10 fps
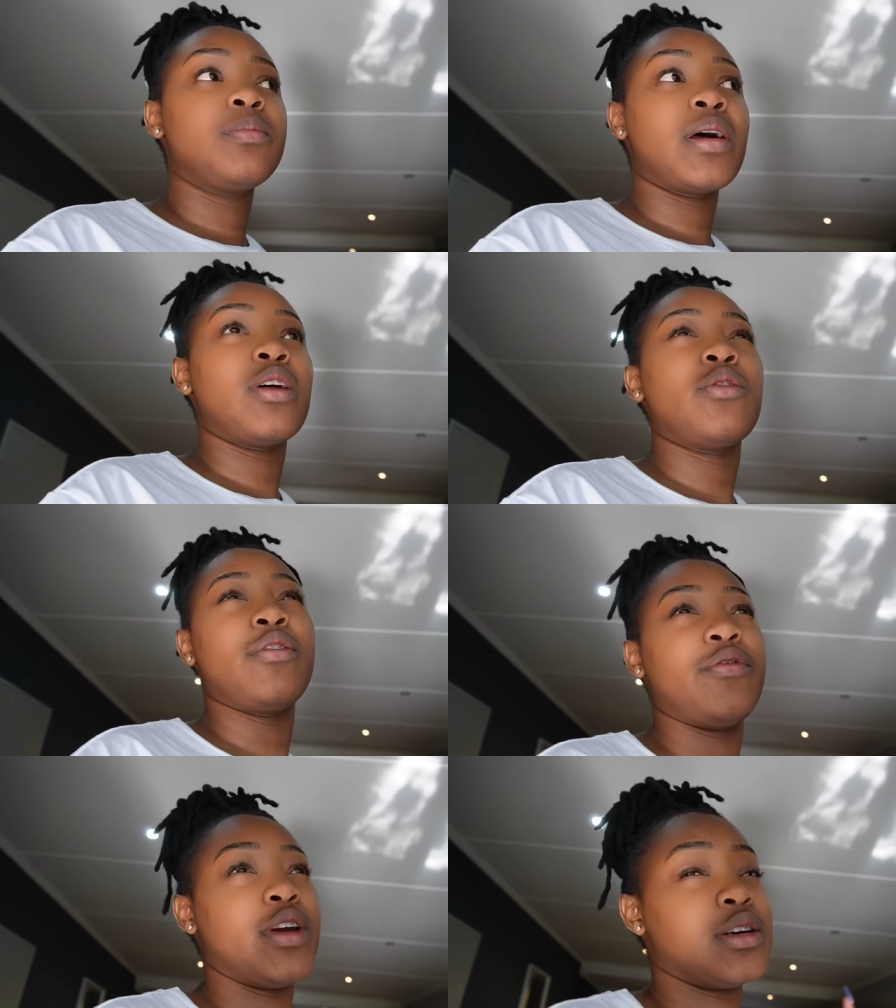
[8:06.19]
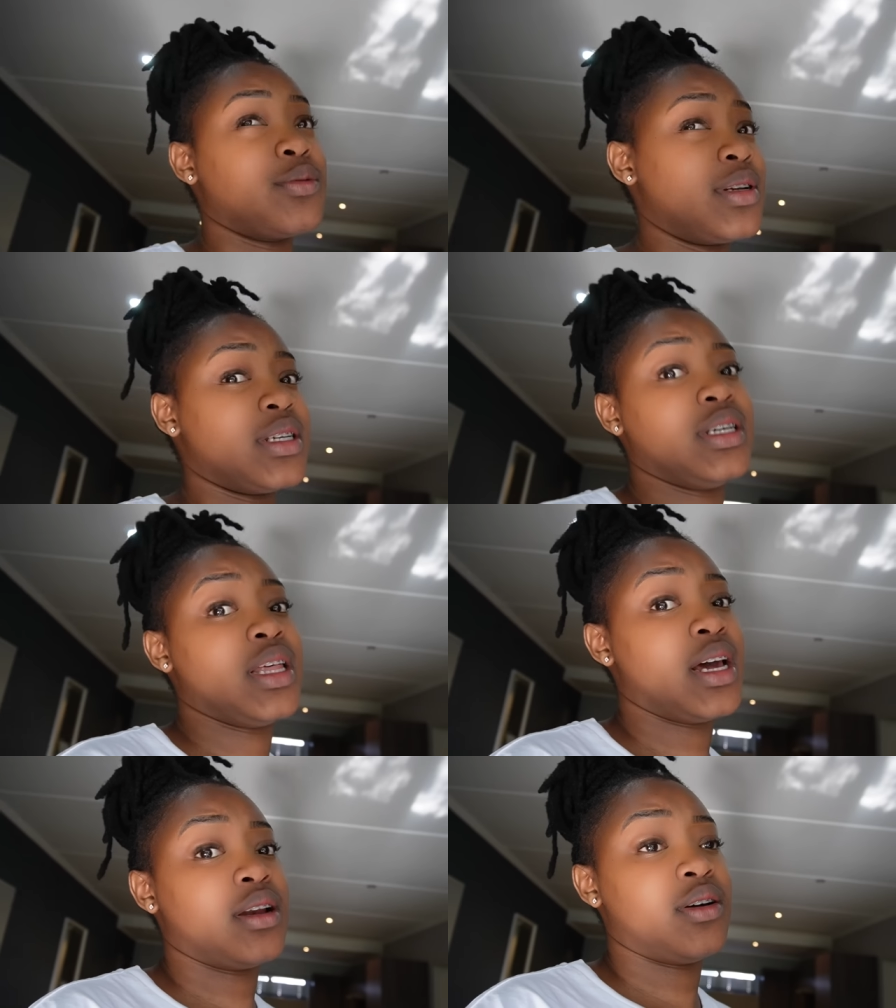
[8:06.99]
But I don't know if you guys want to see
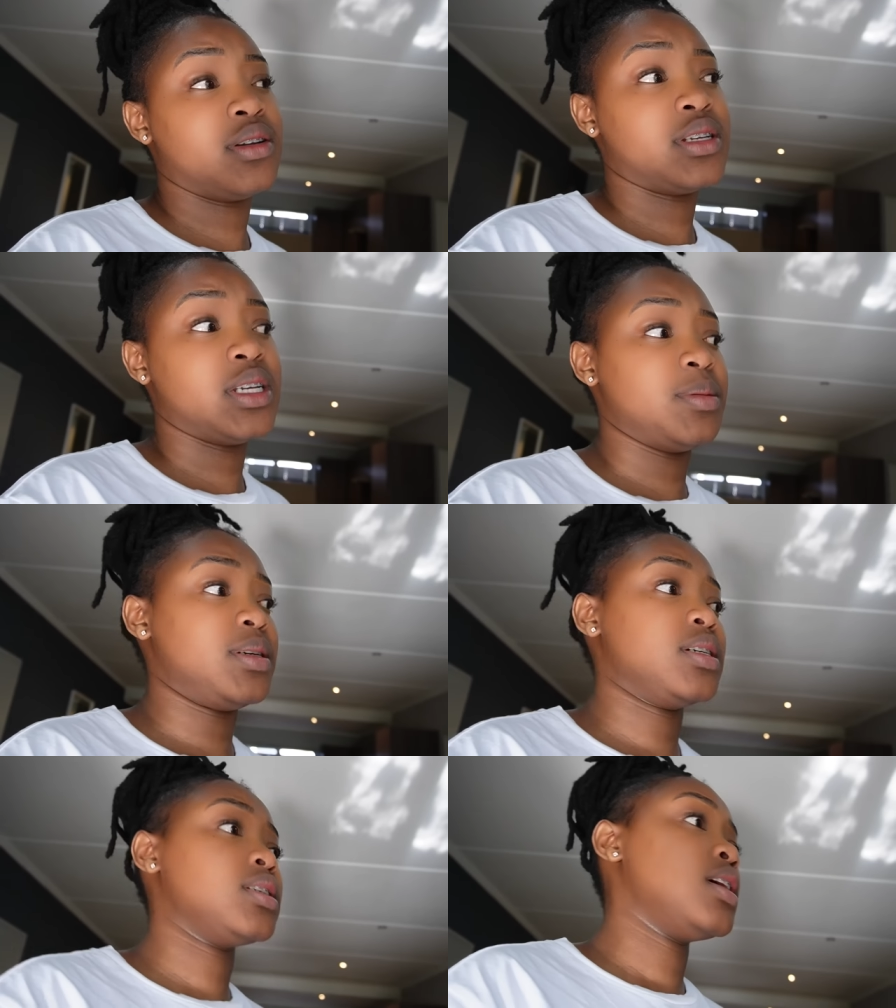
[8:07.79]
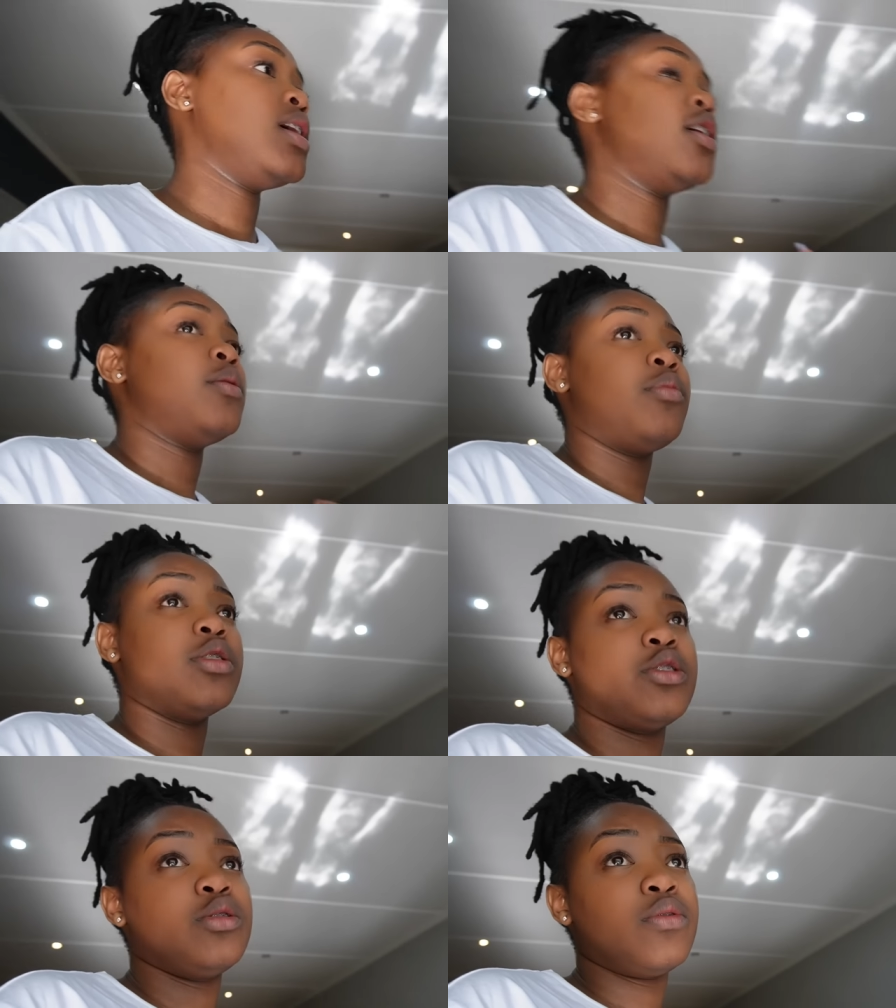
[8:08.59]
that, honestly, because
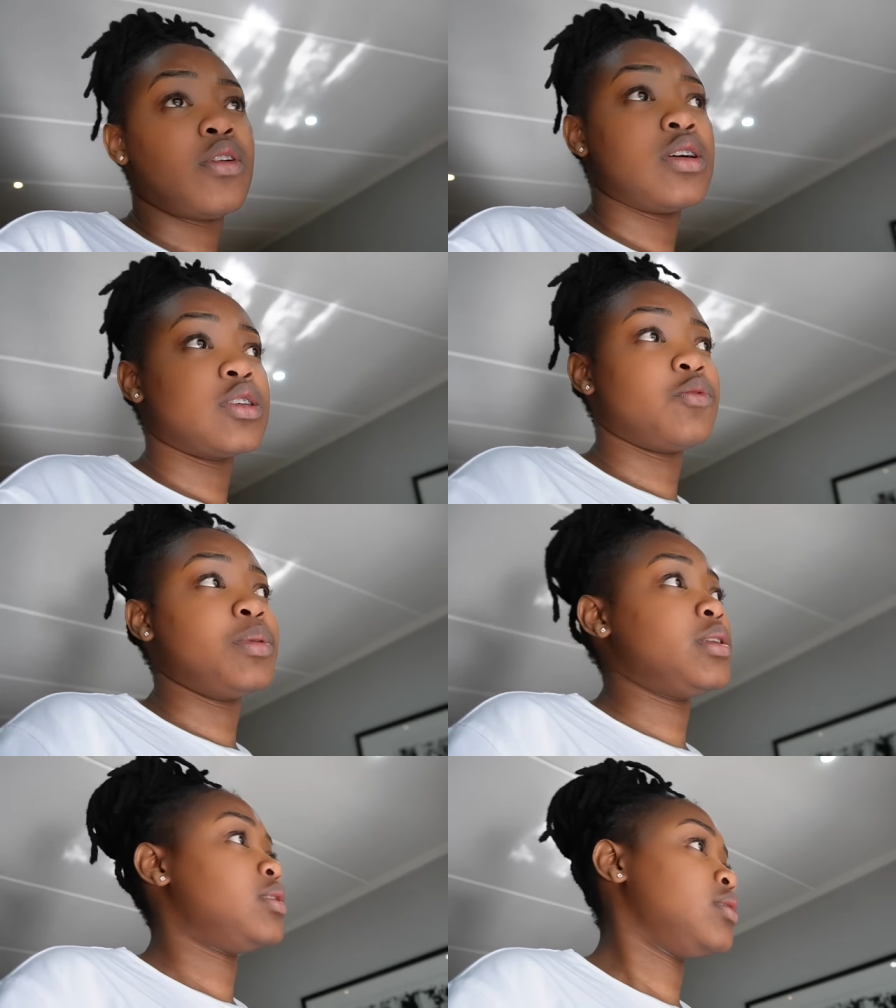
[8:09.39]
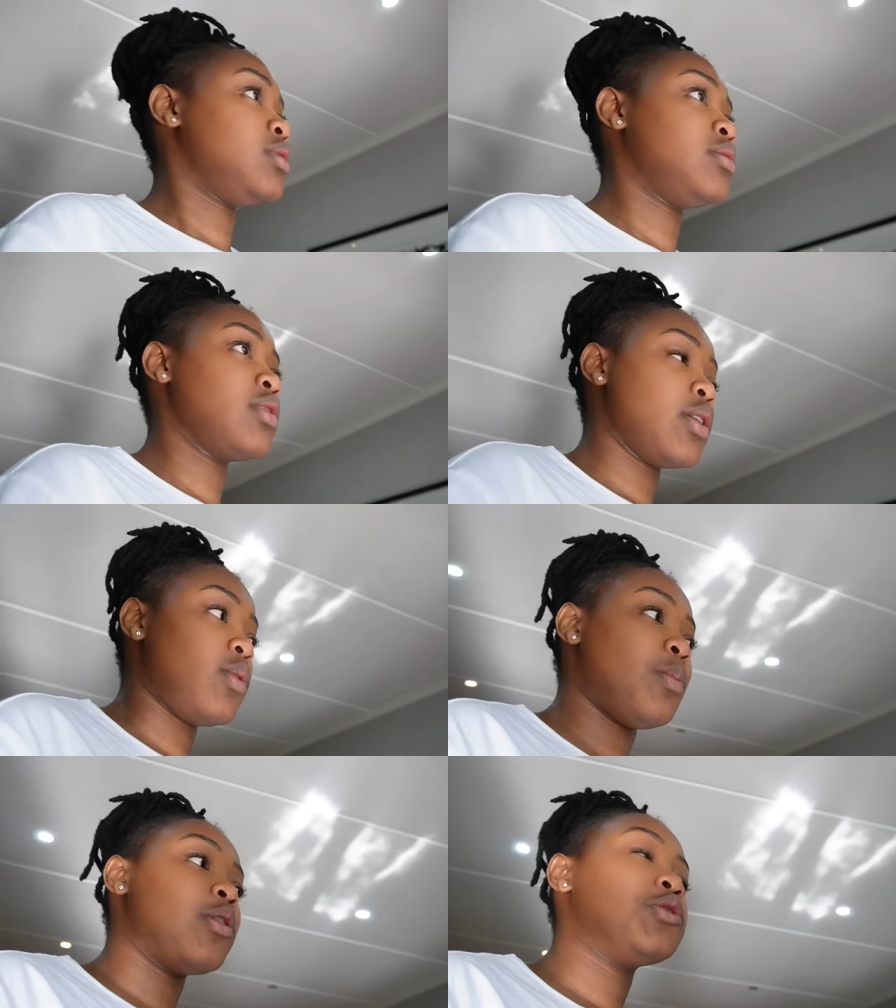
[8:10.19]
past two vlogs I've been okay,
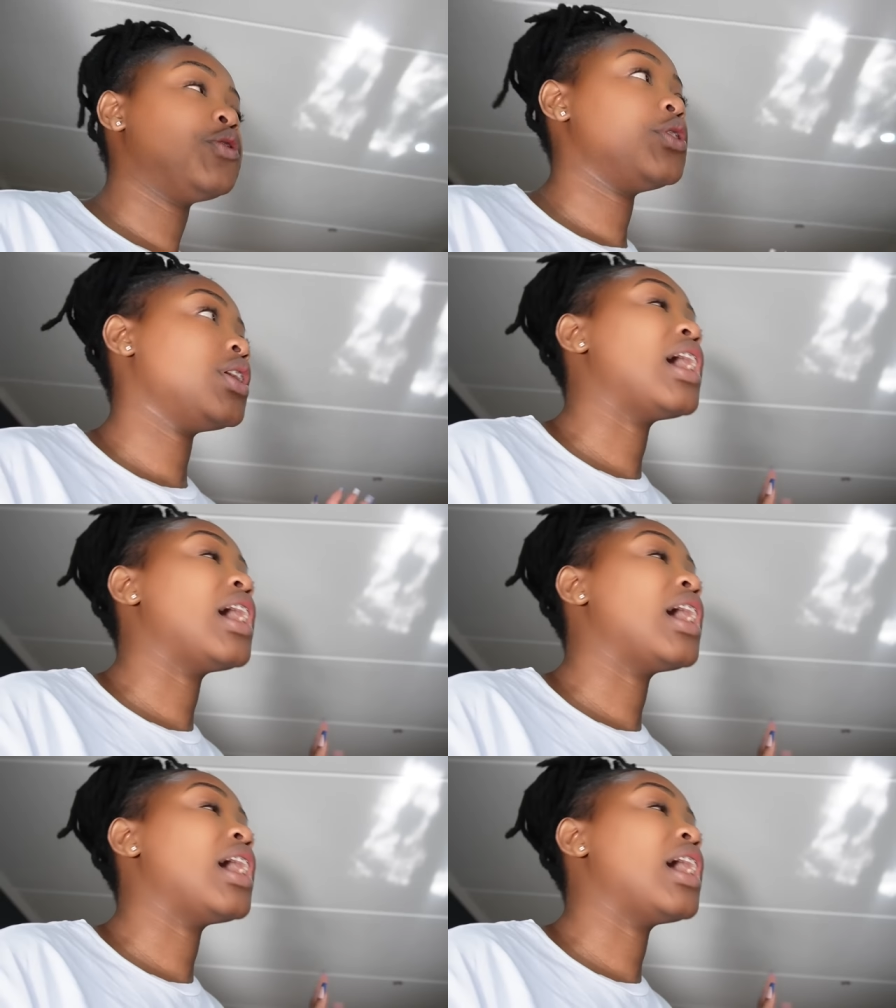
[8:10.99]
well, past three,